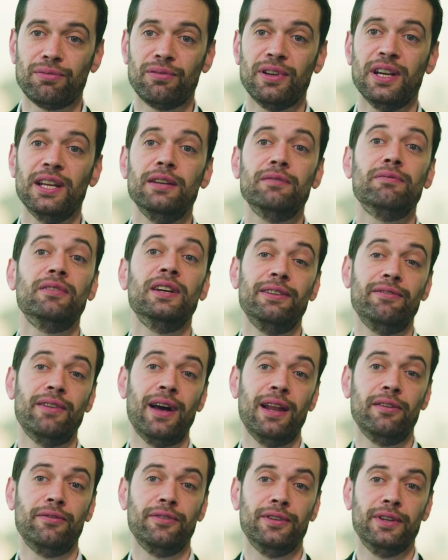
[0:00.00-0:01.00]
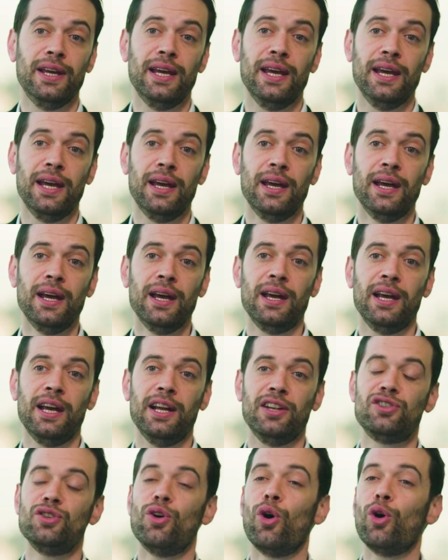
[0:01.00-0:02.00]
really, really relevant here.
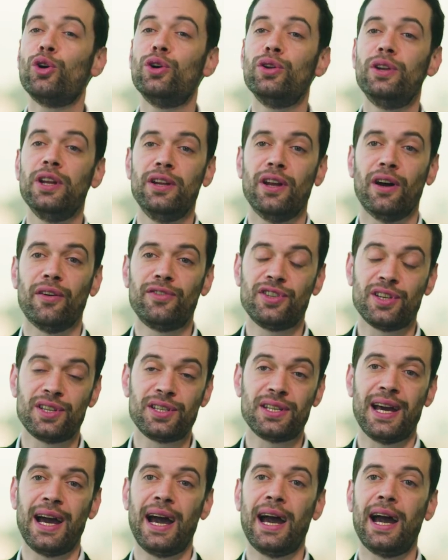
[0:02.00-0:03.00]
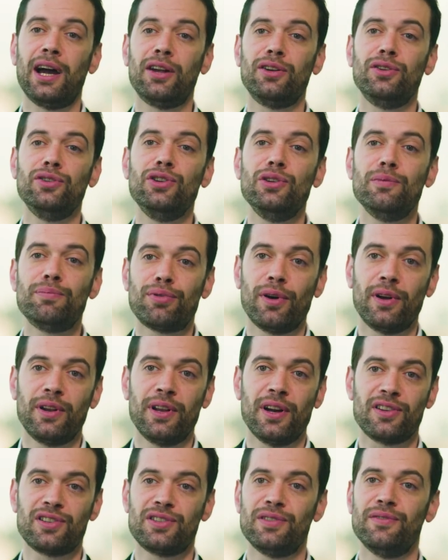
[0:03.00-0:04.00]
It's not good enough just to add new
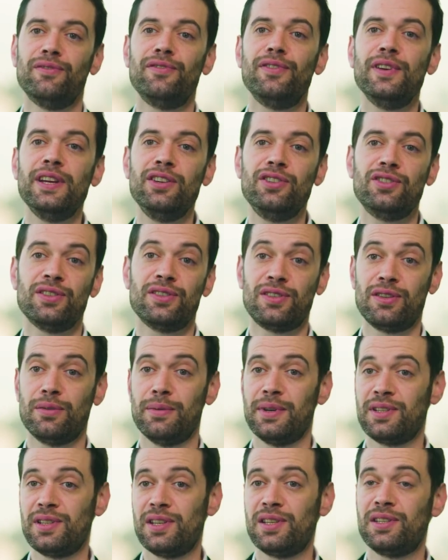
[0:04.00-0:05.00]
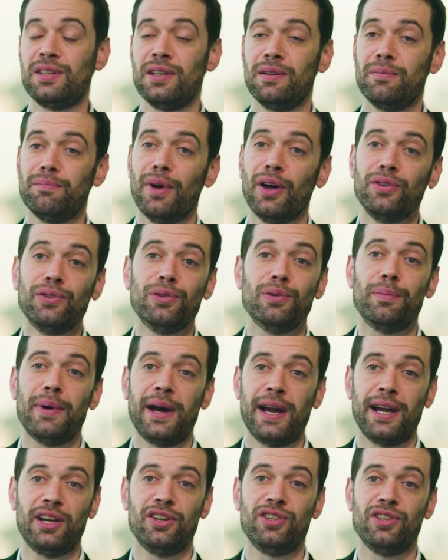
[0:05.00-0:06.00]
products and features to existing bundle
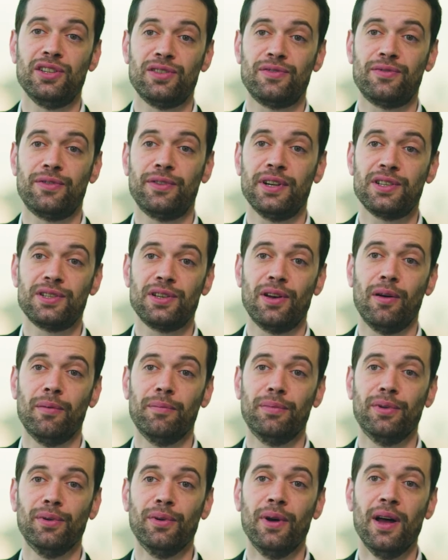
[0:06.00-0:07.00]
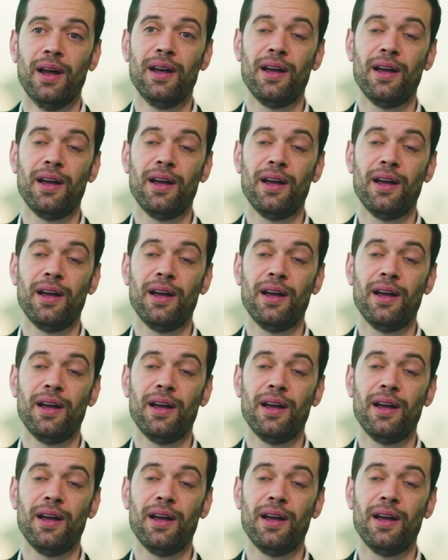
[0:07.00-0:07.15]
packages, for example.